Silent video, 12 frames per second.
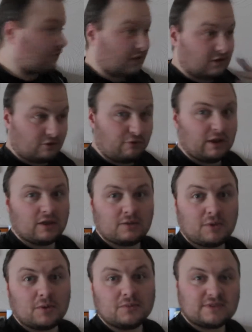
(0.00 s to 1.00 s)
I've had to ring
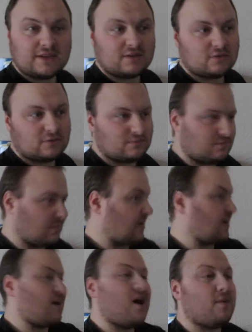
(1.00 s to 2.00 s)
them up and said to them,
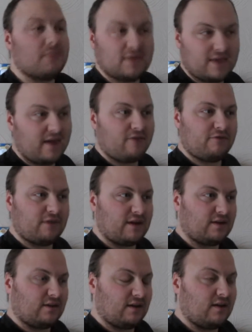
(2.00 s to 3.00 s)
I can't be there for
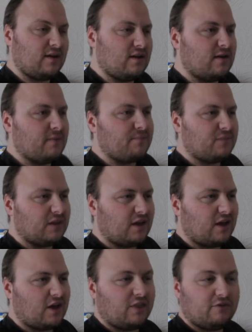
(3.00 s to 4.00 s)
that date.
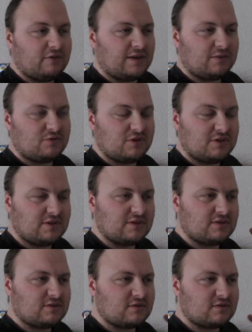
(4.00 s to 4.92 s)
And the receptionist has